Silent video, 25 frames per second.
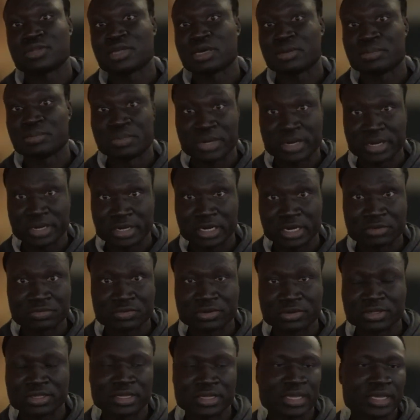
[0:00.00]
You know, I'm very
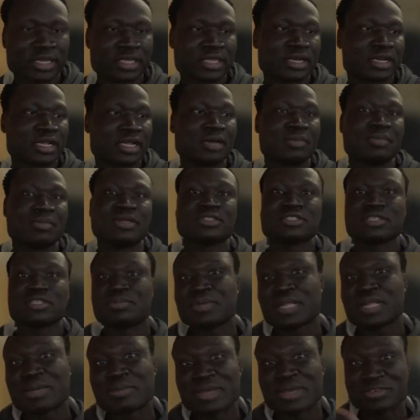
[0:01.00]
grateful to the Kenyan government.
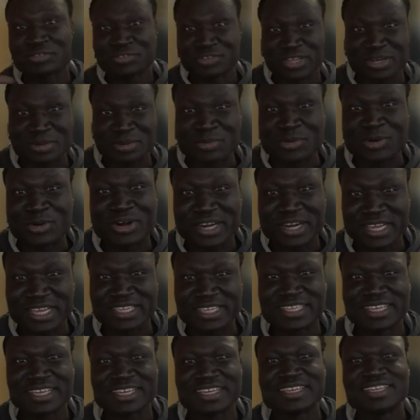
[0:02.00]
Sometimes I feel more
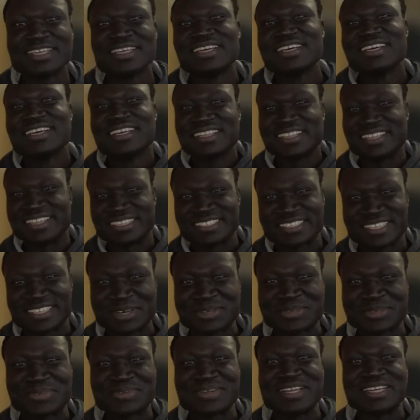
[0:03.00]
Kenyan than
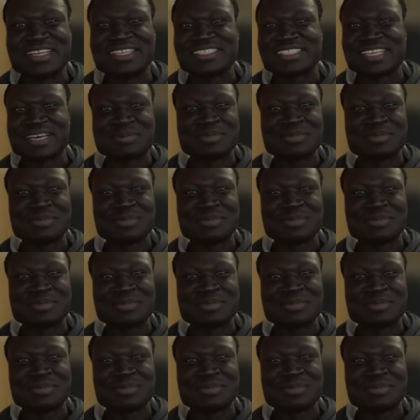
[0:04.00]
South Sudanese.